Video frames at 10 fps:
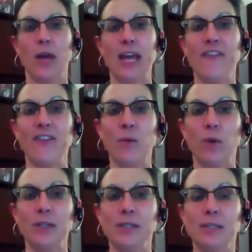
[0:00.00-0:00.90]
If it
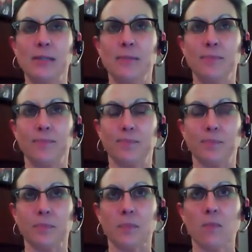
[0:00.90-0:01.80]
was
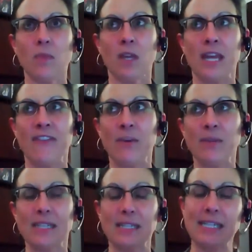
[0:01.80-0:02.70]

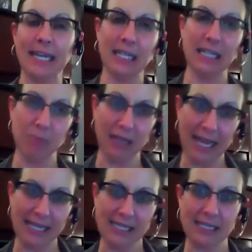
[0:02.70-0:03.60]
a tickly
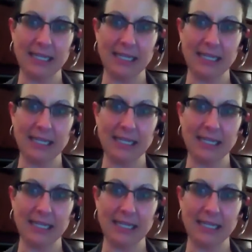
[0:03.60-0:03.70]
place,